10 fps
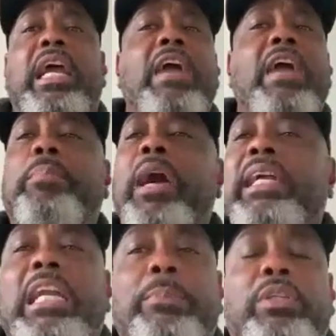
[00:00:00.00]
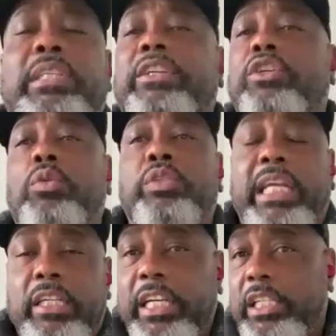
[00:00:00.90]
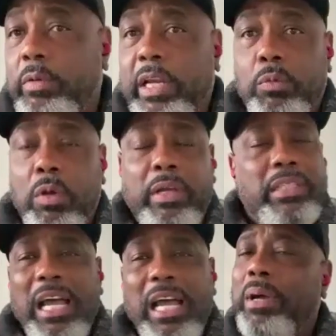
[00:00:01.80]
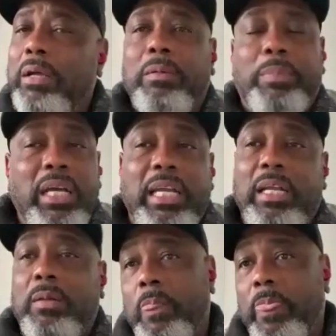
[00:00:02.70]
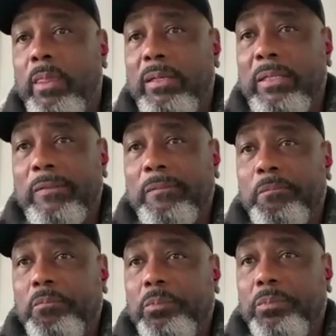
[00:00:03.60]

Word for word: Everybody got to put their dues in to get to where they want. It's not about the money. Hmm.